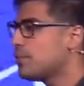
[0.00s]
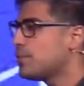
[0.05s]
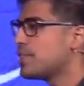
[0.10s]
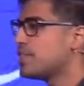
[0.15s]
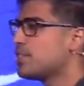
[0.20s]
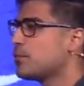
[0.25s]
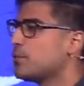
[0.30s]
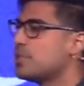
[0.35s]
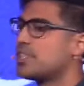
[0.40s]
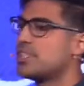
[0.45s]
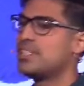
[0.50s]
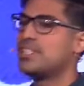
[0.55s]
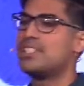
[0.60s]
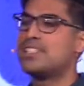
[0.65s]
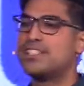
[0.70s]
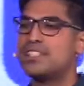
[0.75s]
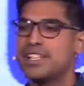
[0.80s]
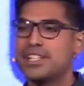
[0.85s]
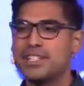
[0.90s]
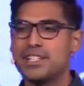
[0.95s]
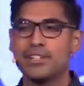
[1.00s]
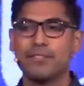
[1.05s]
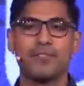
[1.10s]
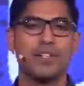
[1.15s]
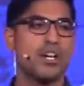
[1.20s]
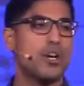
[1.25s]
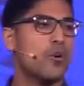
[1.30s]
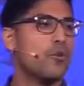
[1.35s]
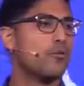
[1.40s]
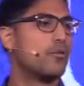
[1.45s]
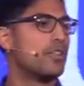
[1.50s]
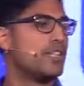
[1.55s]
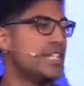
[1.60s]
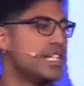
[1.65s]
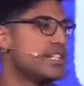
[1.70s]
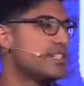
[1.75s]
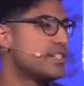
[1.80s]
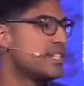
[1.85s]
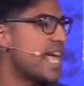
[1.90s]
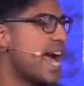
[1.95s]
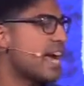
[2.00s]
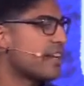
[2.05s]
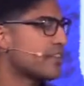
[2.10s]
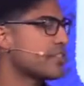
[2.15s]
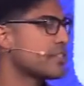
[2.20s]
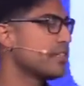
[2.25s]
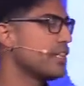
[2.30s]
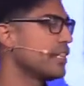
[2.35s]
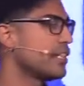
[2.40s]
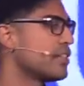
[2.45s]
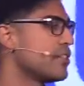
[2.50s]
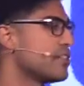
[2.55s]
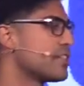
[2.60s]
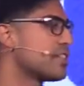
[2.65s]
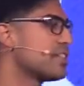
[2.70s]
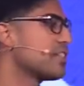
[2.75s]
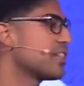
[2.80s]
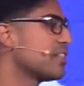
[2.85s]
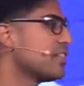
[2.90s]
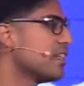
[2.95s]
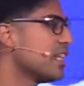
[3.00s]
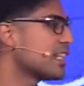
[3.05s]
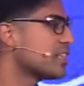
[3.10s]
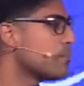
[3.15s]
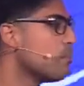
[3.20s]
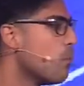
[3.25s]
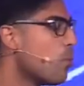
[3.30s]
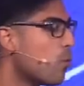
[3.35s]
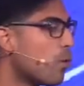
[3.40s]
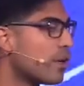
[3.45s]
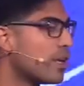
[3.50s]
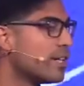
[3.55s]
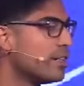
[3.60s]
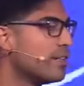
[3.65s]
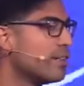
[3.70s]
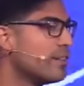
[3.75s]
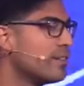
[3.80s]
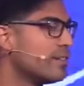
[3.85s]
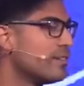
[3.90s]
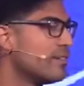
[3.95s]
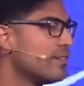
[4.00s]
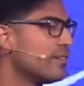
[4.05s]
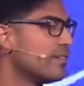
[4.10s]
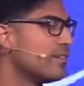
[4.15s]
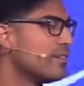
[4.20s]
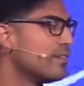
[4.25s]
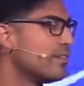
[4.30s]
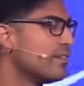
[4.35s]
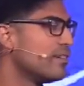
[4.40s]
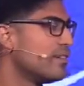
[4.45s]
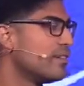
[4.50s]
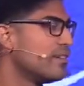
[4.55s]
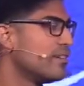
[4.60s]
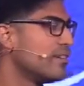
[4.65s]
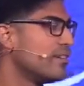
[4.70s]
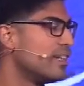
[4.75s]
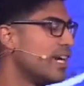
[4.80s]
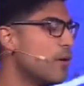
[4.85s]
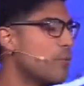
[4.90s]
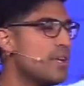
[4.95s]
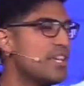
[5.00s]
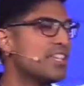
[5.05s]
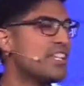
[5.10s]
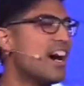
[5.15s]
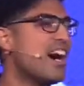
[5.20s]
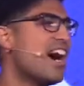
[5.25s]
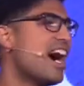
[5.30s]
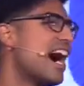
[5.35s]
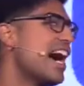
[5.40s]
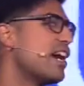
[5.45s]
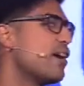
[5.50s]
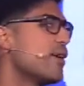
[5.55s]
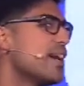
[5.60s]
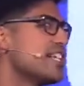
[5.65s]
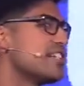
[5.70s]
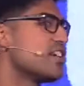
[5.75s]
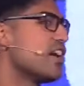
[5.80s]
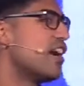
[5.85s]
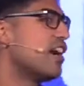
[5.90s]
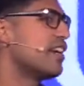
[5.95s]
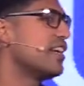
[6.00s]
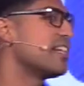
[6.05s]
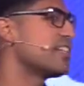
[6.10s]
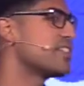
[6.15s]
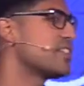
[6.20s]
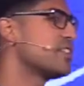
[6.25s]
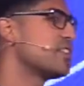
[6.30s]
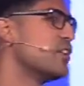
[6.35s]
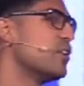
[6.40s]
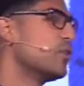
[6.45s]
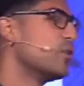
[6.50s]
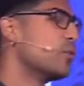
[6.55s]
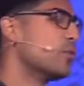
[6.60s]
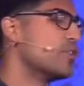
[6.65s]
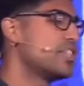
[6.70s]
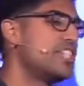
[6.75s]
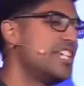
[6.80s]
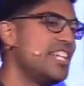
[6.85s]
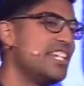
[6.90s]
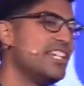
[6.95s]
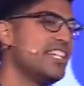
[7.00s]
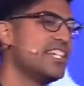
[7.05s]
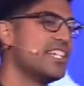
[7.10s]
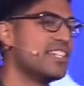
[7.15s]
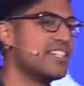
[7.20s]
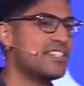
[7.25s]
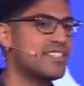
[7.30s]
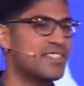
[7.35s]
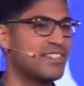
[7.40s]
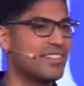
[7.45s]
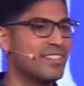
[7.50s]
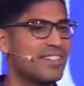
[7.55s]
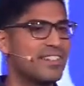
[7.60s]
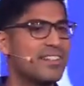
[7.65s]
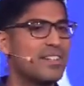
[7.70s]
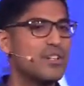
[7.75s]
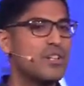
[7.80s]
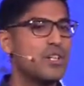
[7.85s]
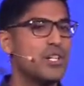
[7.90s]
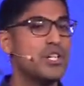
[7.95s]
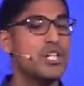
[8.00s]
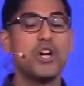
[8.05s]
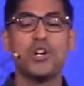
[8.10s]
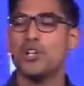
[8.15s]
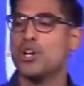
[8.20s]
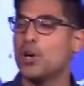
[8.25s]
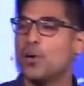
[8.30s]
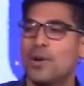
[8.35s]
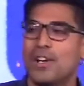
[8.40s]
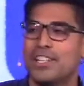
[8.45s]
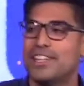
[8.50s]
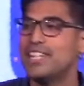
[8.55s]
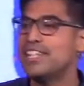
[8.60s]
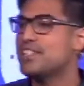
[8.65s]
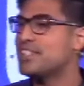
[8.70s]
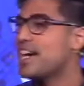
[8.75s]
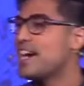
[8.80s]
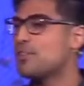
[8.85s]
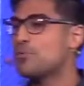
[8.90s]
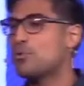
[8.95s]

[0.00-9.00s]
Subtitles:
servants, it was an incentive for these tax collectors to collect more. And we thought IRS audits were tedious. No. These